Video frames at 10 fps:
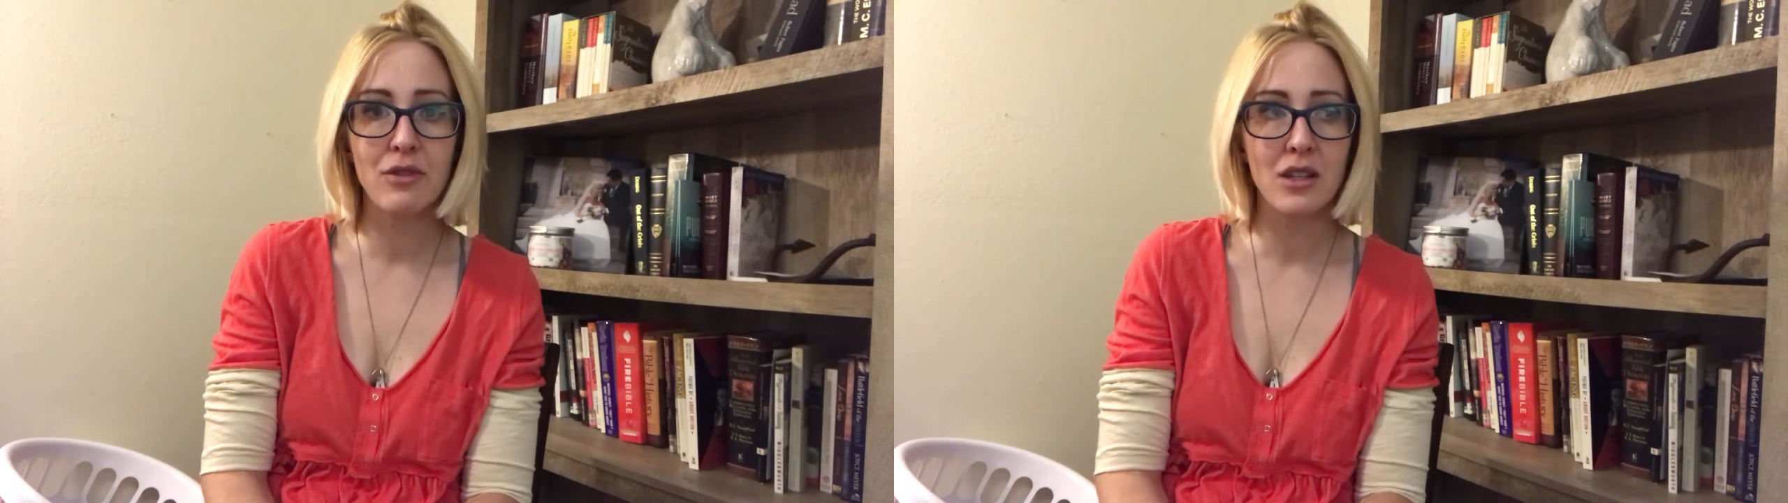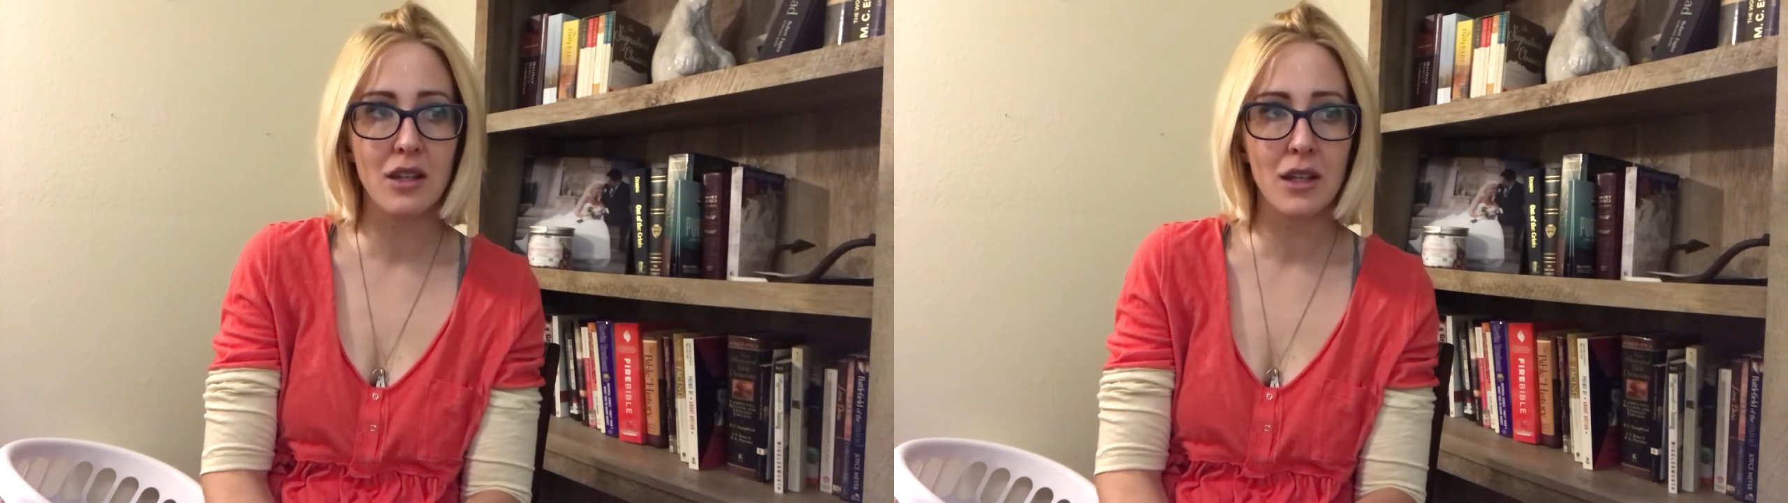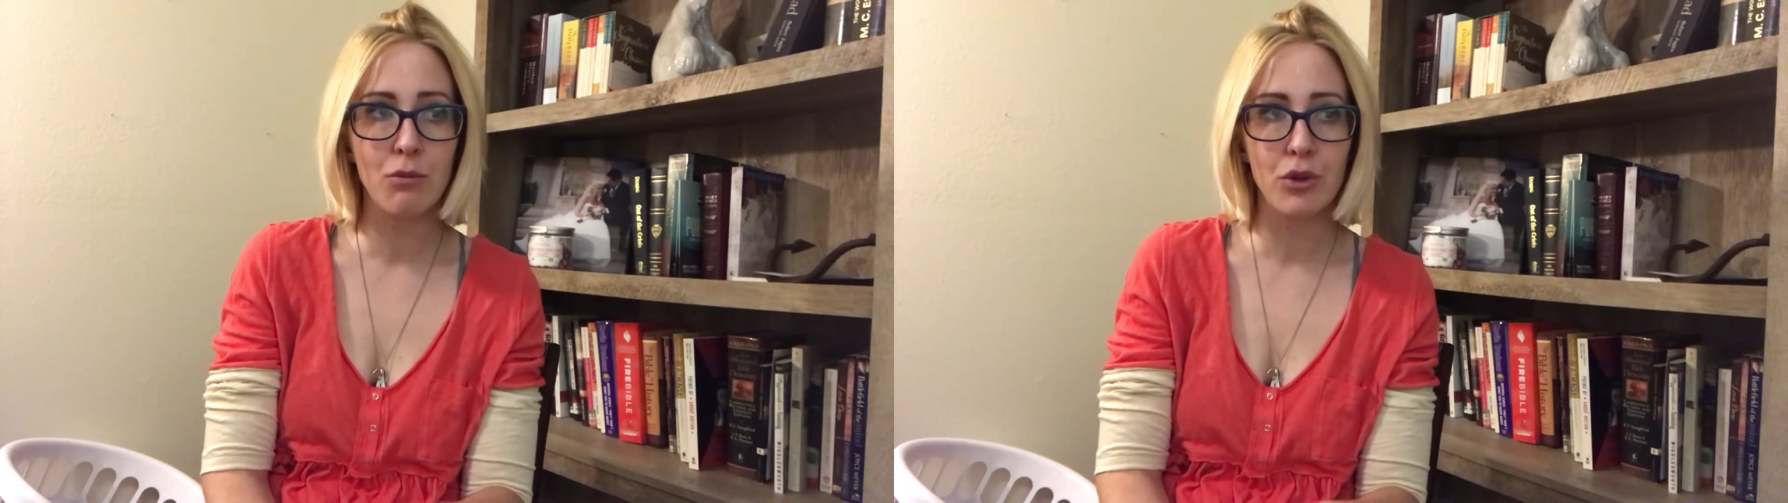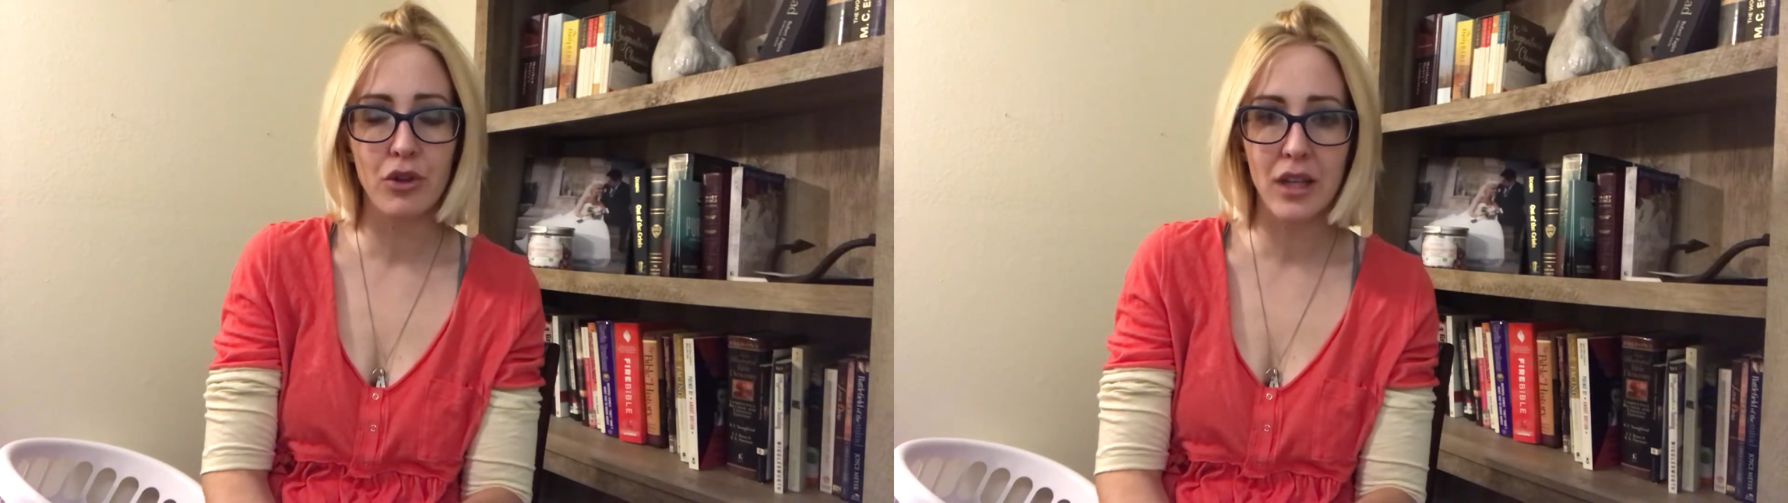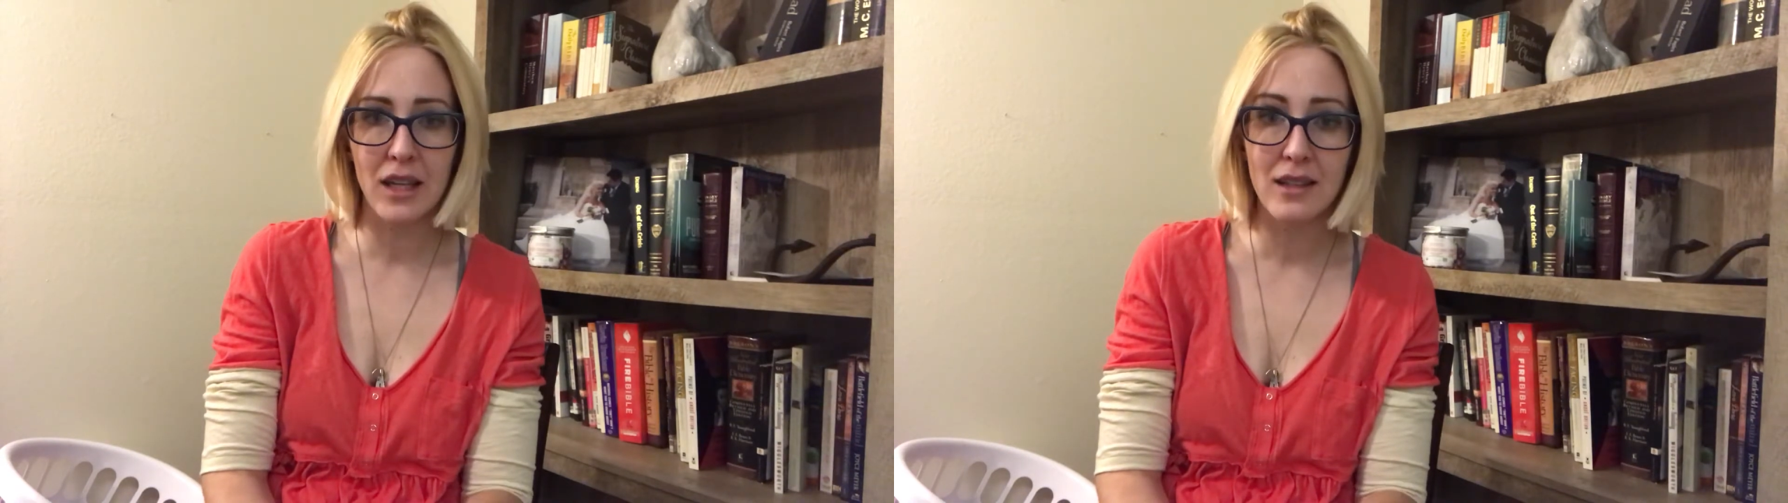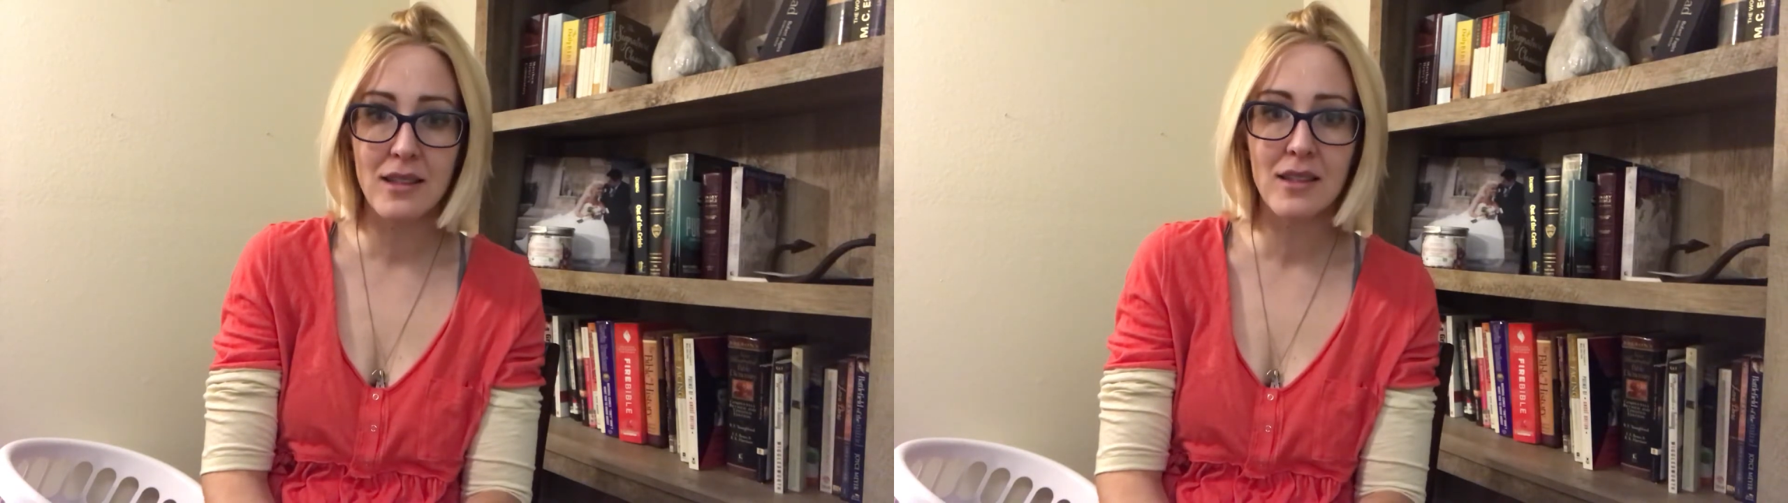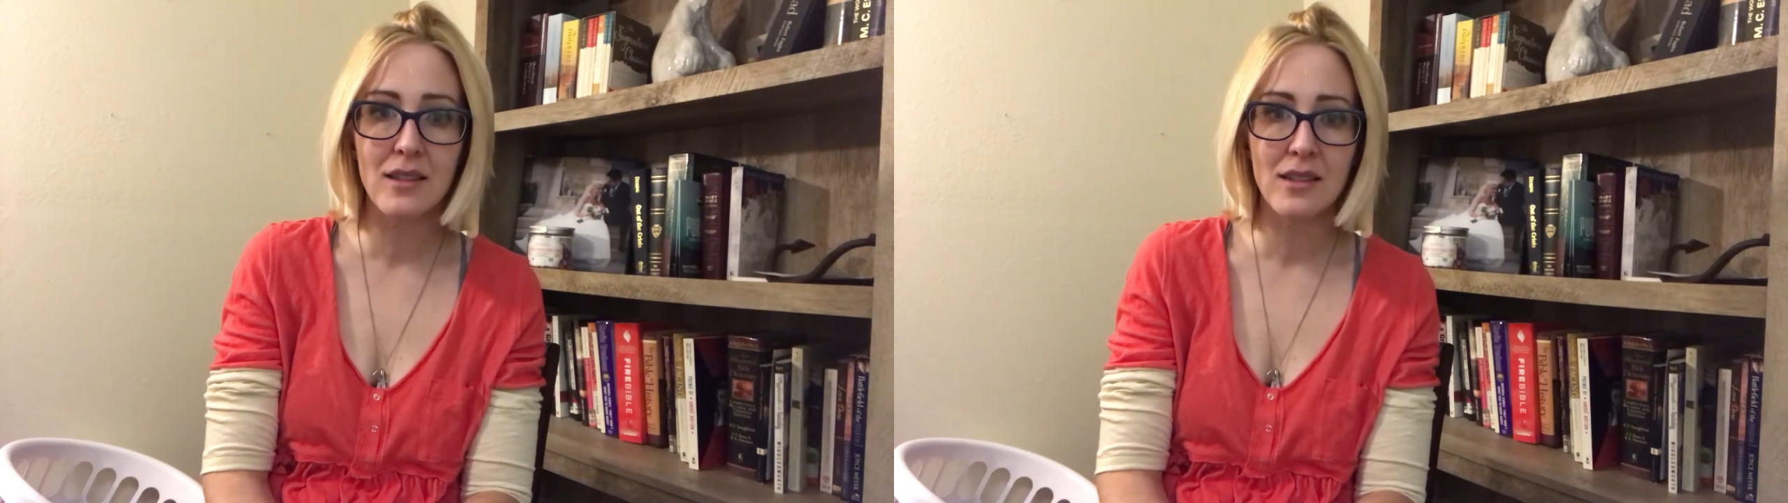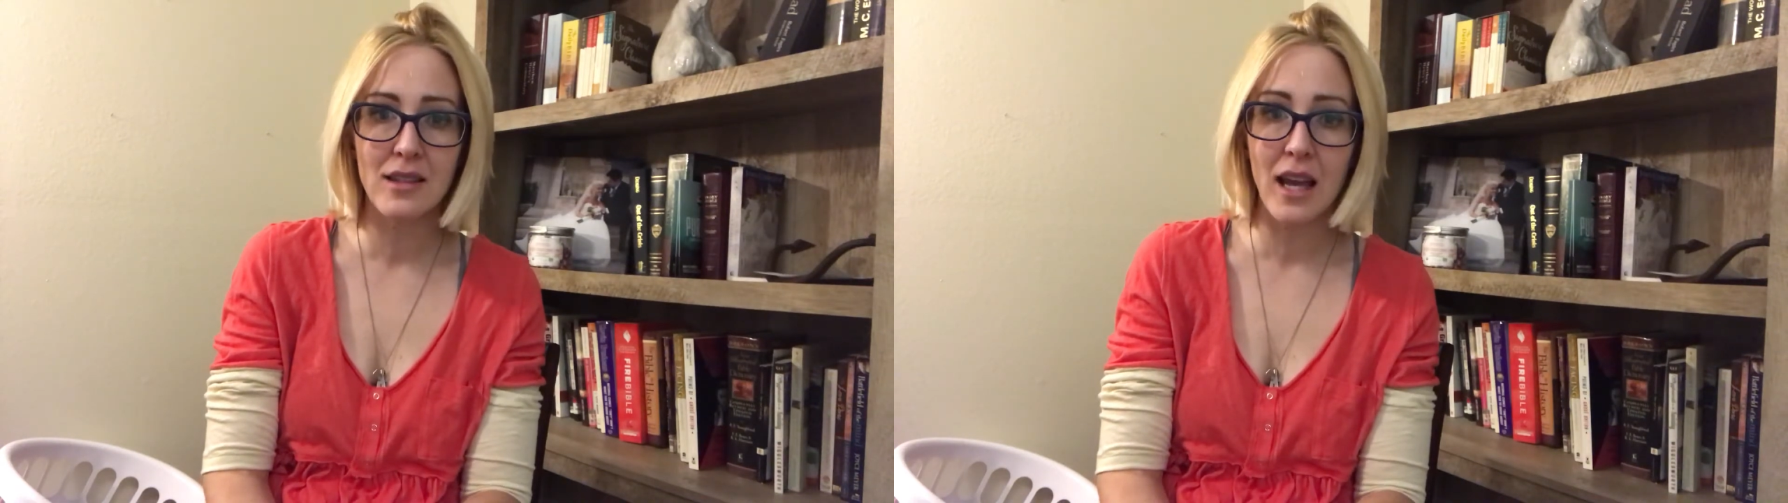to keep your kids
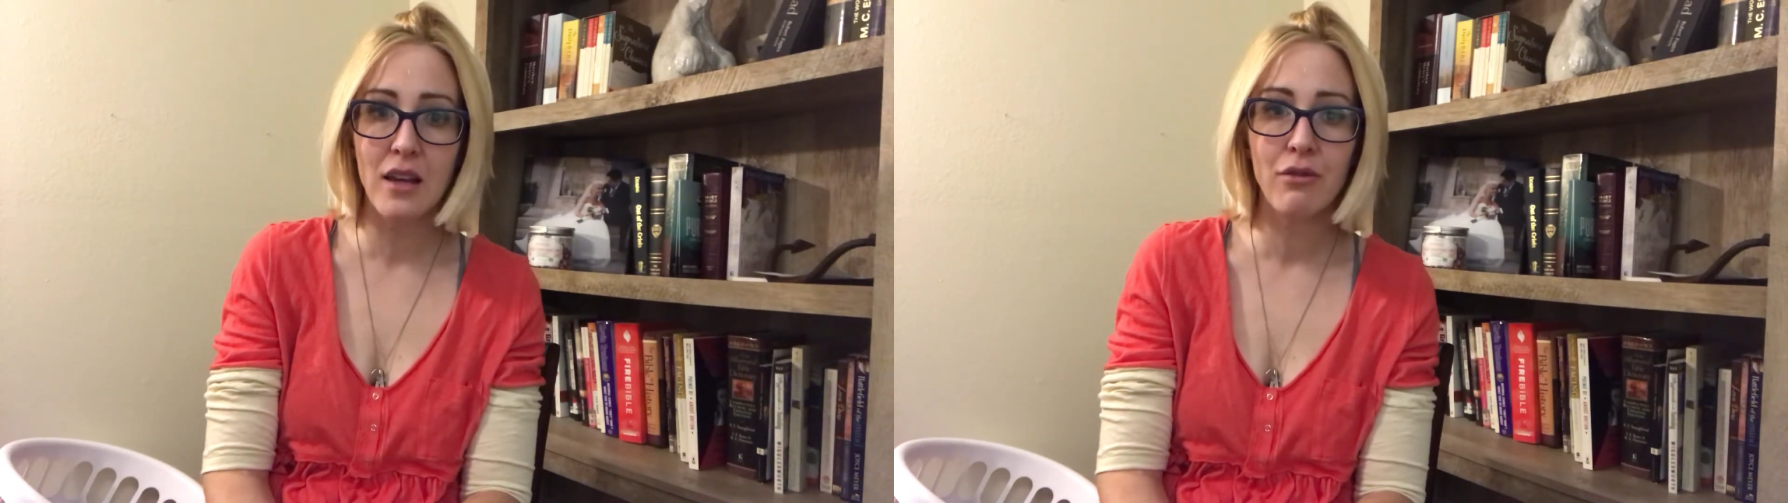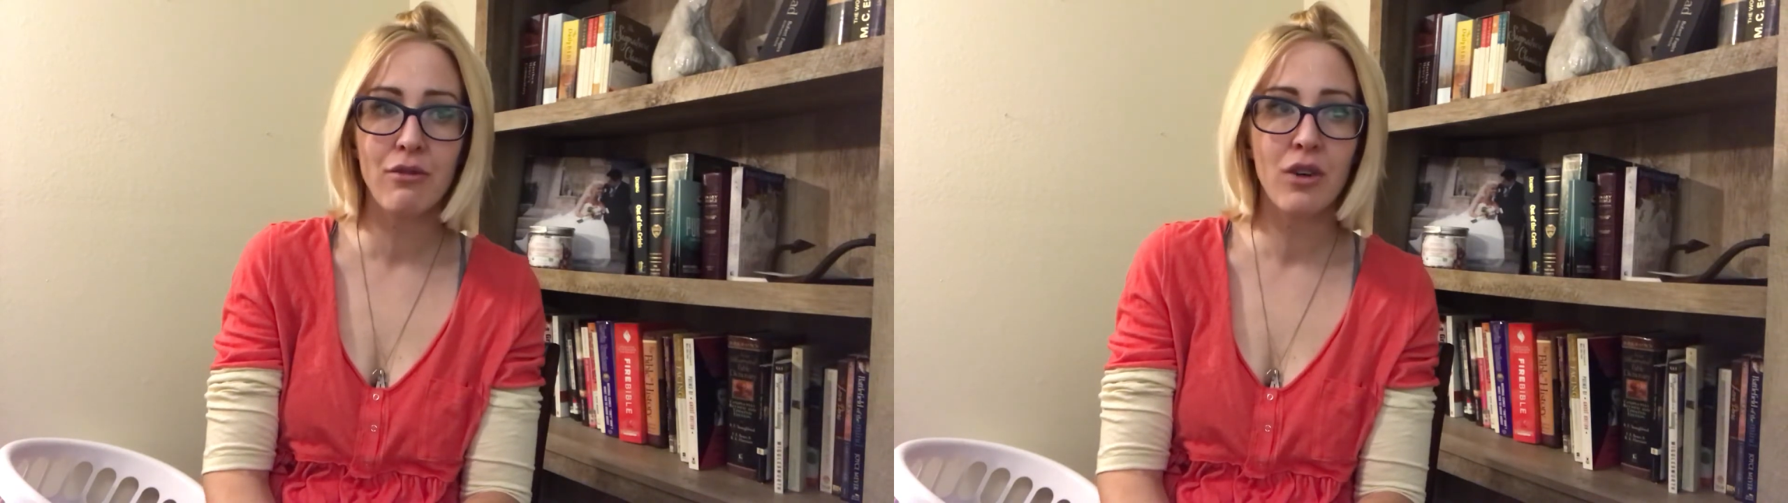safe,